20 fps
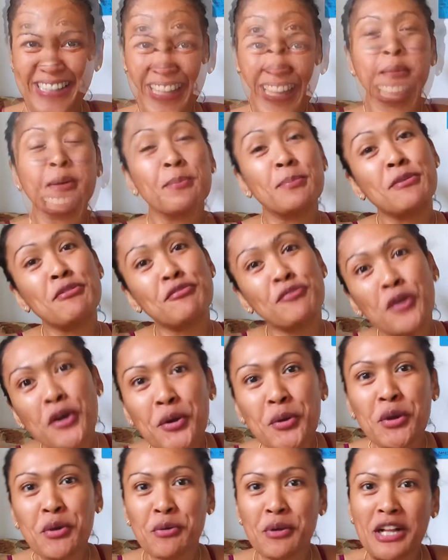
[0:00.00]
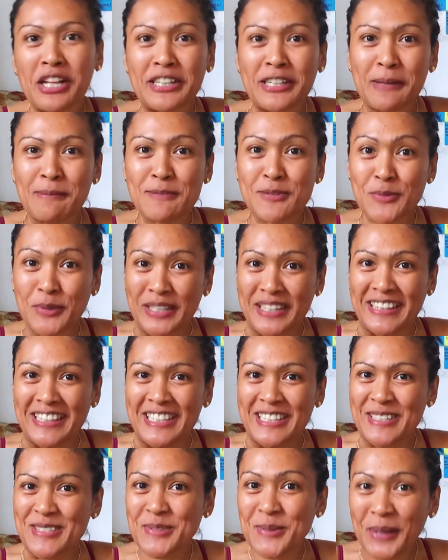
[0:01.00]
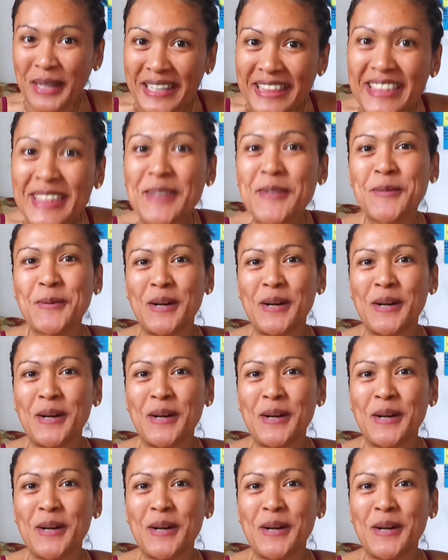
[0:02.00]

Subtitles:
But before we welcome 2021,